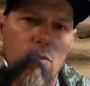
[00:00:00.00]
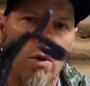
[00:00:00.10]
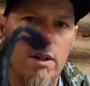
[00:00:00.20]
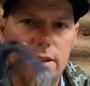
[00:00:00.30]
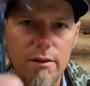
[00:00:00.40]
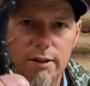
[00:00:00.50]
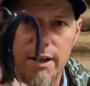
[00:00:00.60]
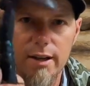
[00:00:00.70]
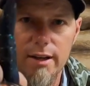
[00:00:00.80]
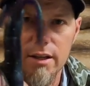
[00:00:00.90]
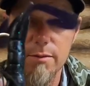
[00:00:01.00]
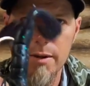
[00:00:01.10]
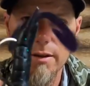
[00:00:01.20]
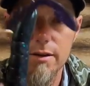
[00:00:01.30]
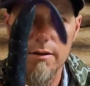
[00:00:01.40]
Relatively
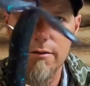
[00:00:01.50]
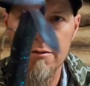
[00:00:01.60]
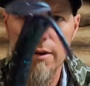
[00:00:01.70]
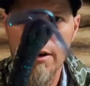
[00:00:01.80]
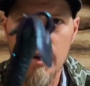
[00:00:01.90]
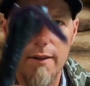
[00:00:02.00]
inexpensive,